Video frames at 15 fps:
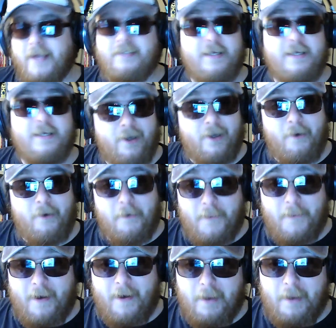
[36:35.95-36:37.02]
says a lot
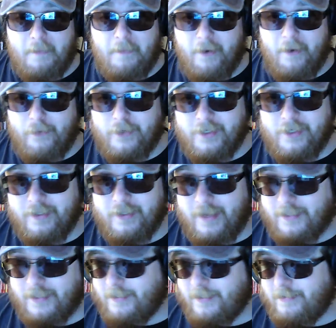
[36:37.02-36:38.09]
about that mode
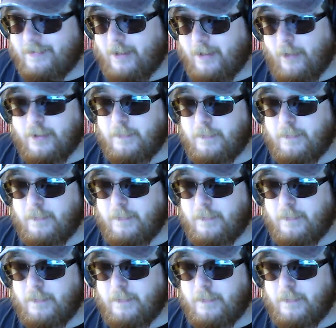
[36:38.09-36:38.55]
that's going to be